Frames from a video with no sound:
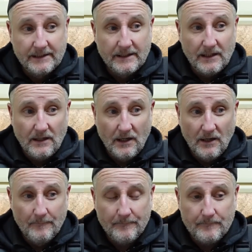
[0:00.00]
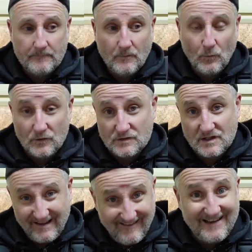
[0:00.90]

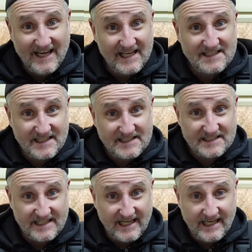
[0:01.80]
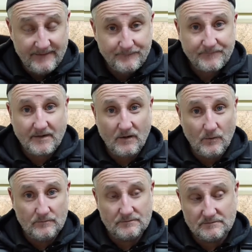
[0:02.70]
Was the EasySteer.
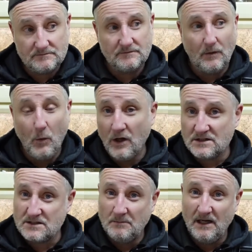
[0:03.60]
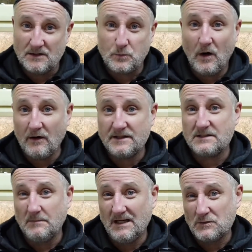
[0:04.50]
I weren't worried
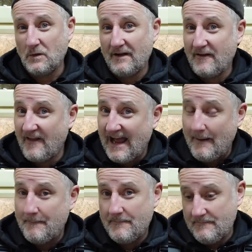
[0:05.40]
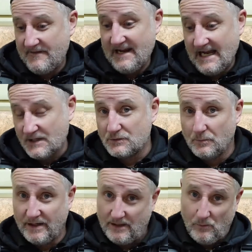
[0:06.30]
so much whether the actual
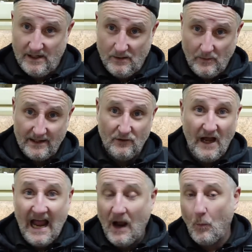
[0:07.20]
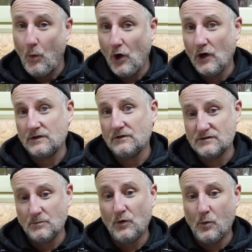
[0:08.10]
bit when like that worked. I
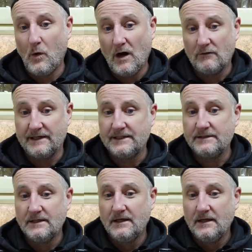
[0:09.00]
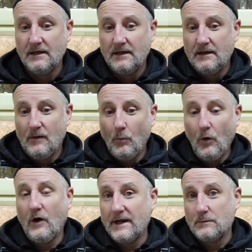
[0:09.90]
was more worried
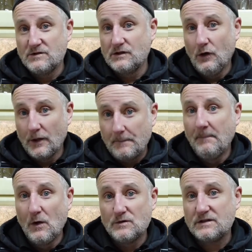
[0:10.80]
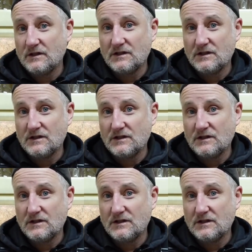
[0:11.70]
what it was like most of the